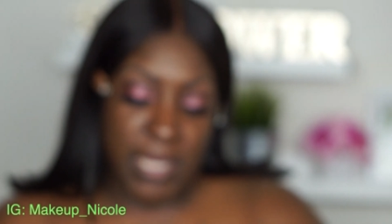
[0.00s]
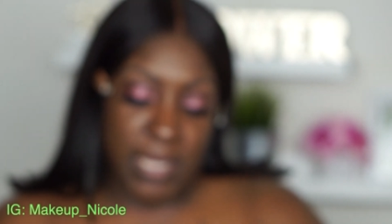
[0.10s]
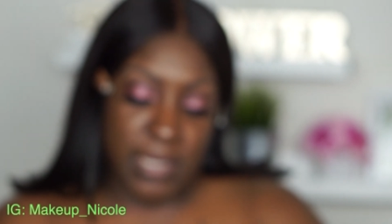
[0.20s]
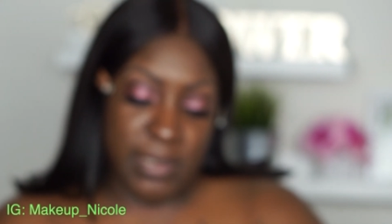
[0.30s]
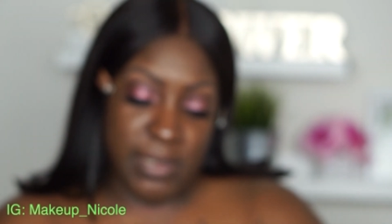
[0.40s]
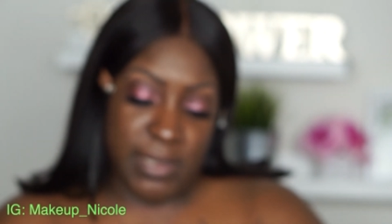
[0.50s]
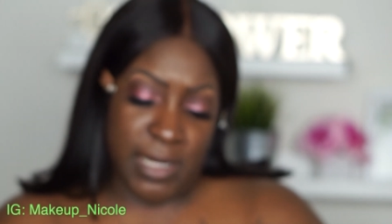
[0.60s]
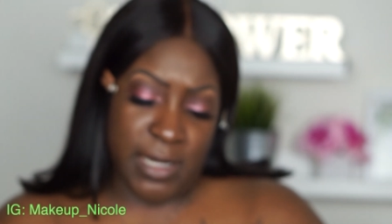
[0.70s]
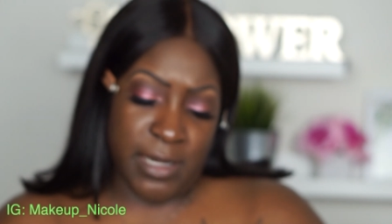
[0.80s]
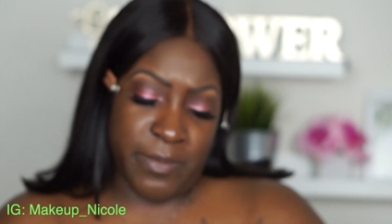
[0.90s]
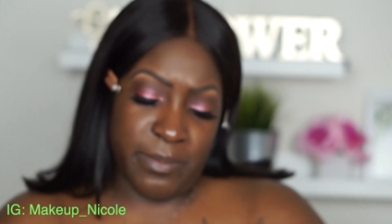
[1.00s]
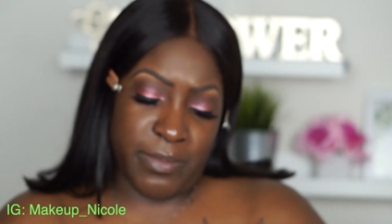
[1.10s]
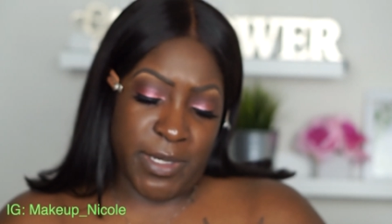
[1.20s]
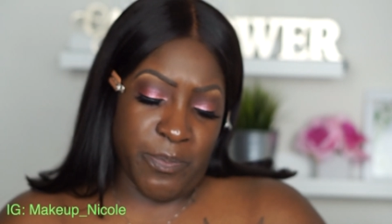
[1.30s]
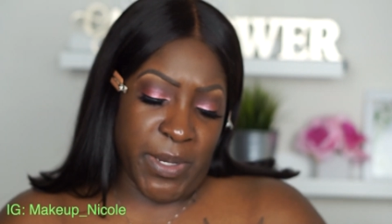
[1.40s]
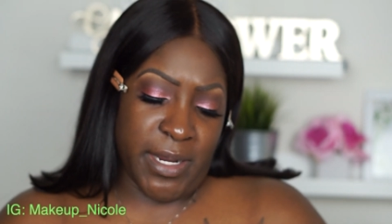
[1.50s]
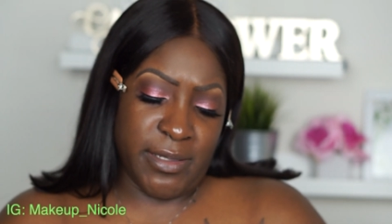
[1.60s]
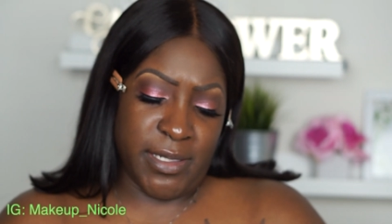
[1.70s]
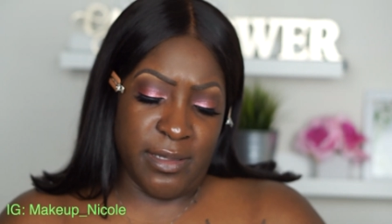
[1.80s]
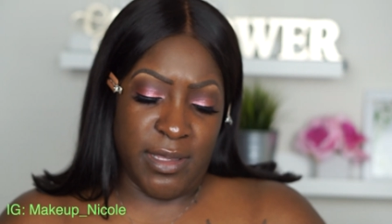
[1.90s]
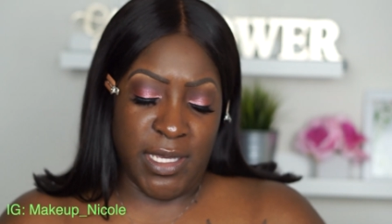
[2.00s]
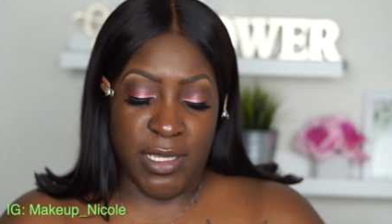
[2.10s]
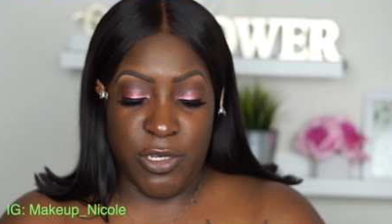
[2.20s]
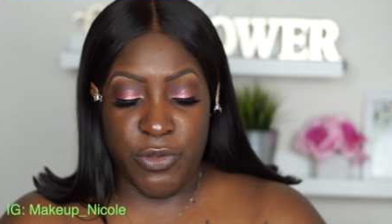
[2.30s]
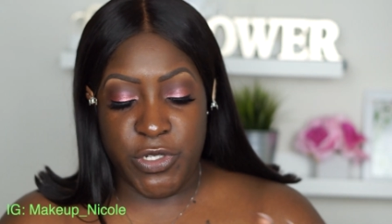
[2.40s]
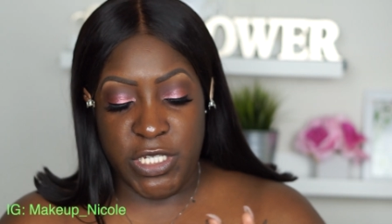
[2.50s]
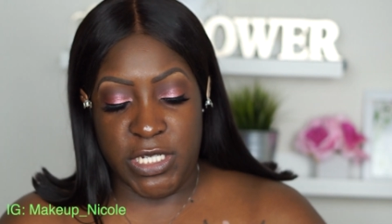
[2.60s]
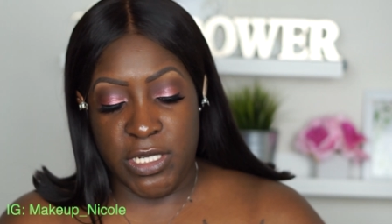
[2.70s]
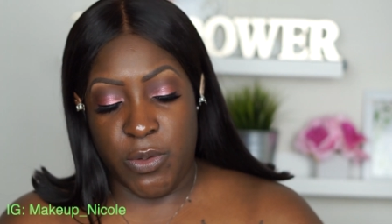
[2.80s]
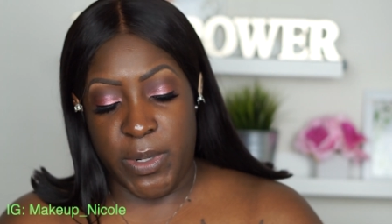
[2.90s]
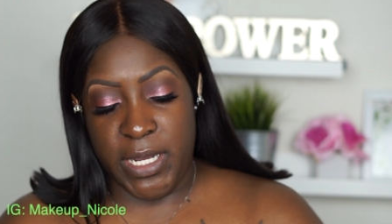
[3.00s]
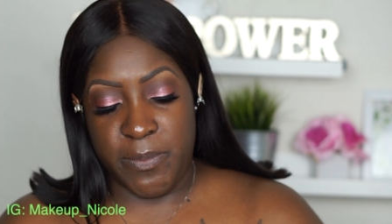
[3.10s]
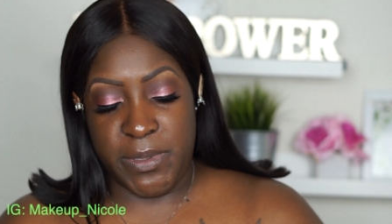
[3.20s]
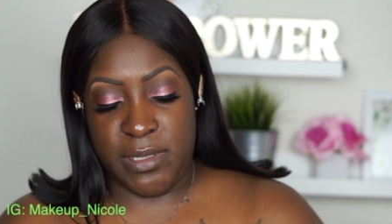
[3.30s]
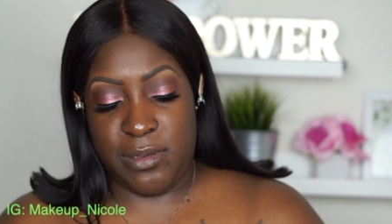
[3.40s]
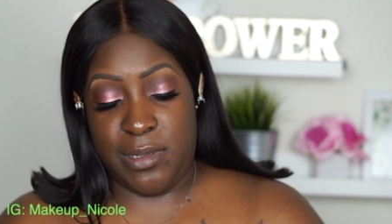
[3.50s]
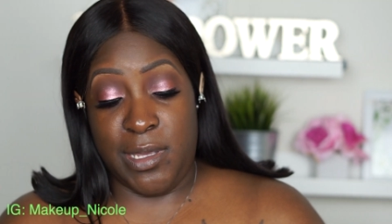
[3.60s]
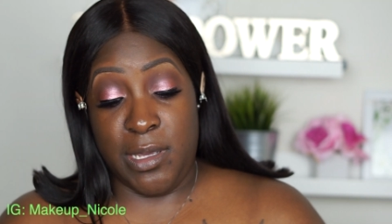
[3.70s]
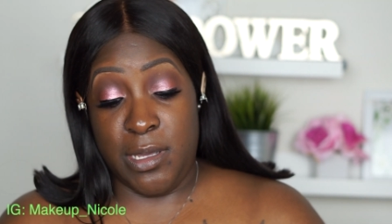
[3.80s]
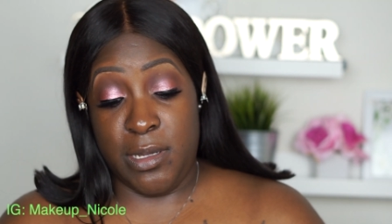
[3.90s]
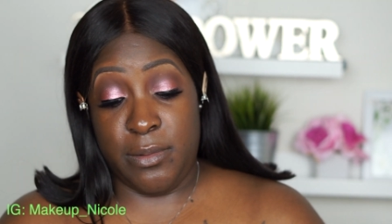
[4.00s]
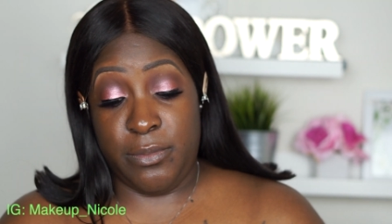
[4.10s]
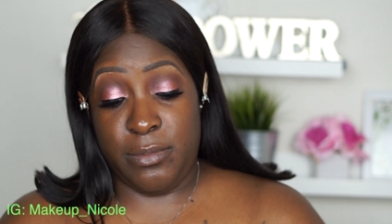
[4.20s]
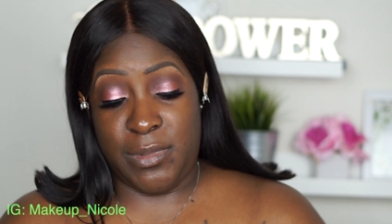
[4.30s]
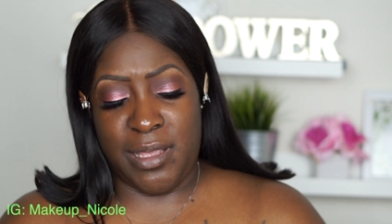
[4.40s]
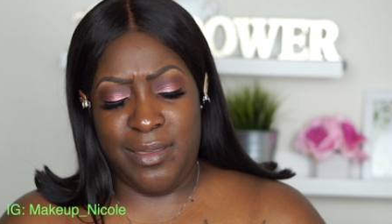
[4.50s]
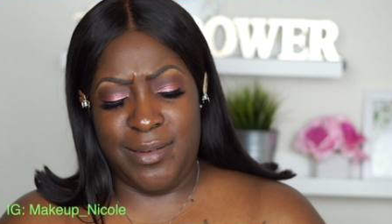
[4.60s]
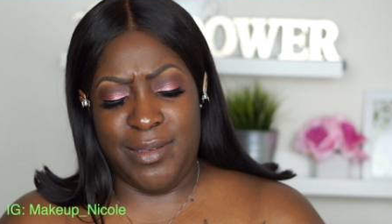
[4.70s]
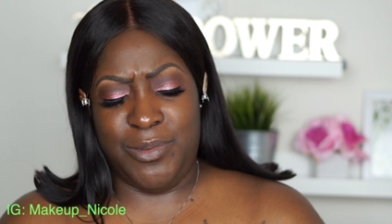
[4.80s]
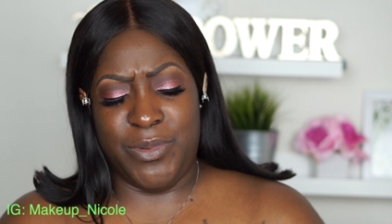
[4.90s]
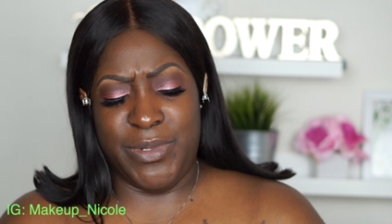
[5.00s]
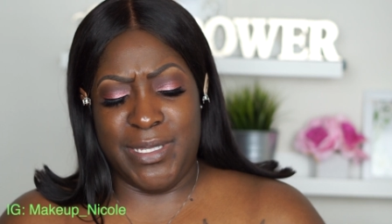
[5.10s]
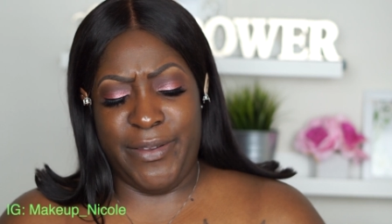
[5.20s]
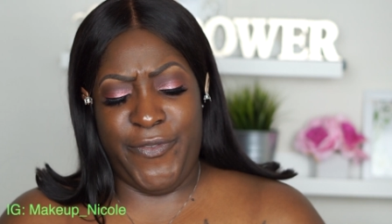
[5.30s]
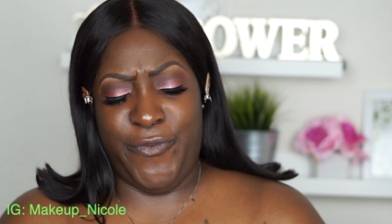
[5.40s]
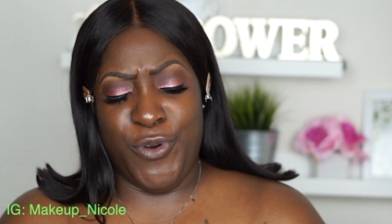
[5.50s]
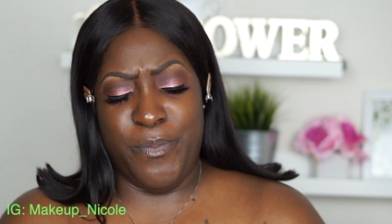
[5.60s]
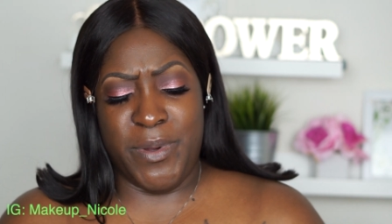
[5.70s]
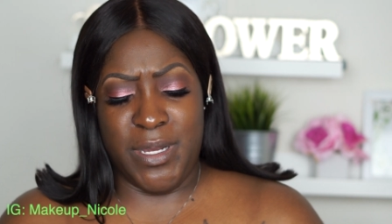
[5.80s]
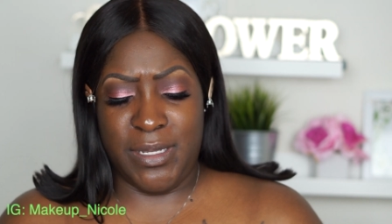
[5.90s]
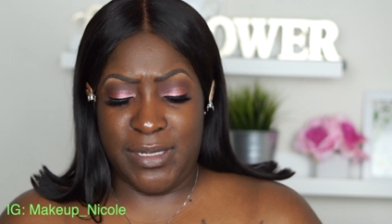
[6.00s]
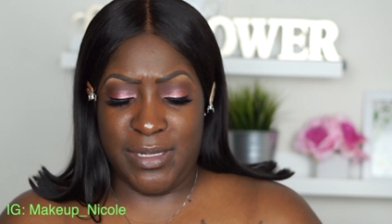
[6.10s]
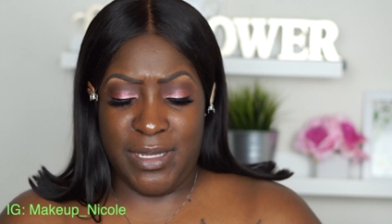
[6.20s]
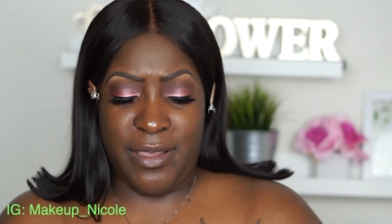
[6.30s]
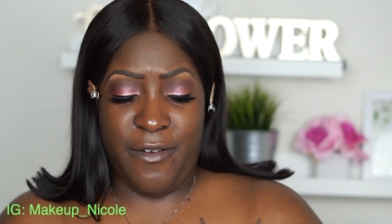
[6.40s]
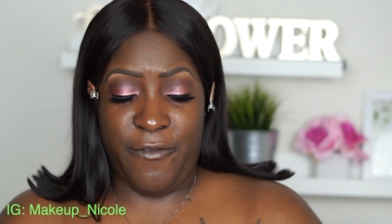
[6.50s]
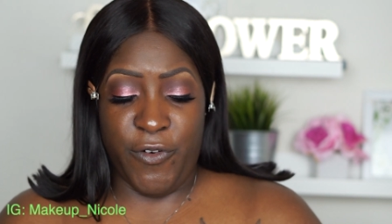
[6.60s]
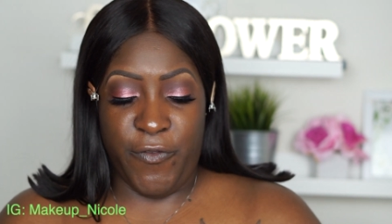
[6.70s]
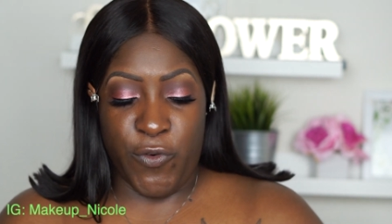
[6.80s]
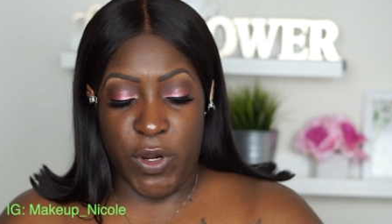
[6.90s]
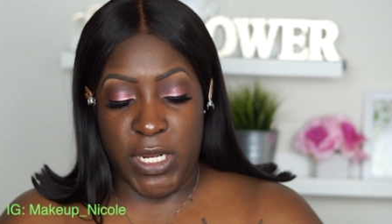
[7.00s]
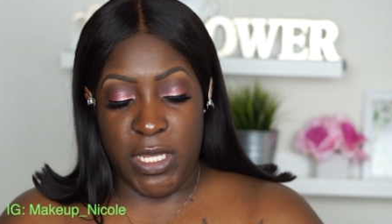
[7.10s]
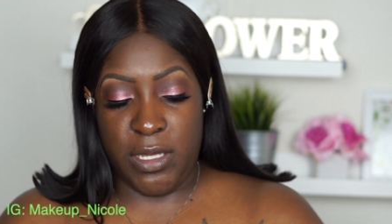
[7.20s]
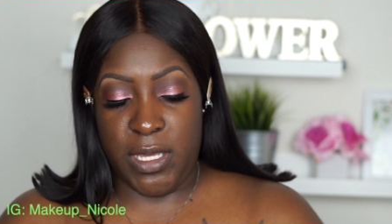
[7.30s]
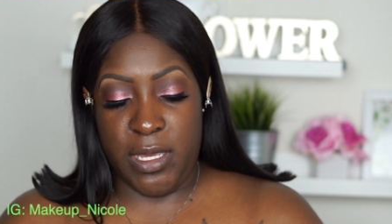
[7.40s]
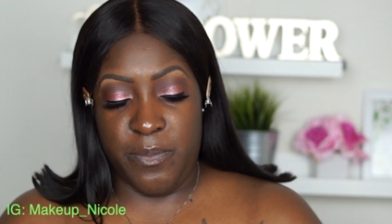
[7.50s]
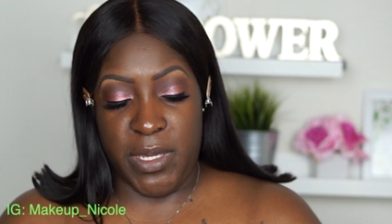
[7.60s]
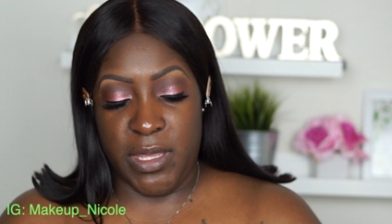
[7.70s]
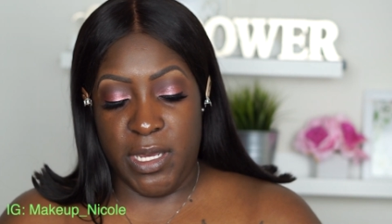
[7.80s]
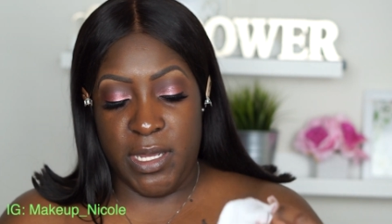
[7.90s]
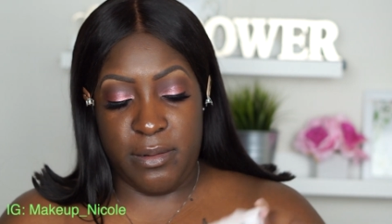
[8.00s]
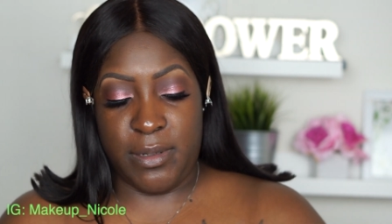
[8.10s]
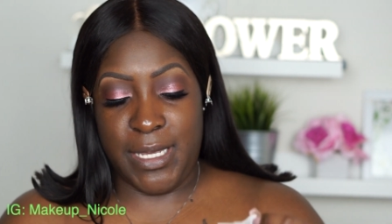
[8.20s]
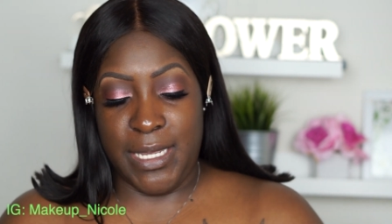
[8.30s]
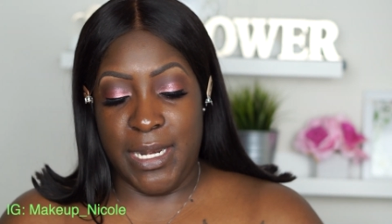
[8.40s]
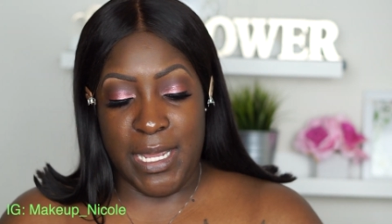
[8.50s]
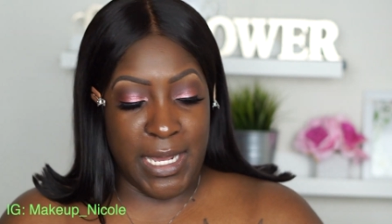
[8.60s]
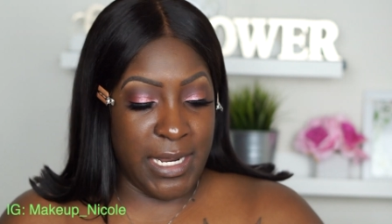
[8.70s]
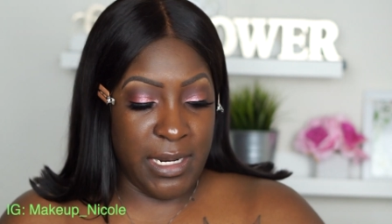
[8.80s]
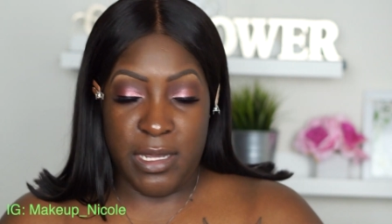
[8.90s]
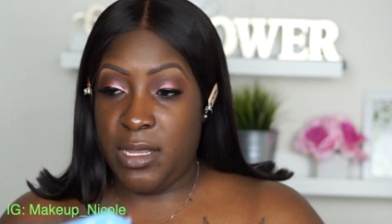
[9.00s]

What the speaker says: It's compared to the Neutrogena wipes, and I think this one was like $4 for 40. Can't be that. Cannot.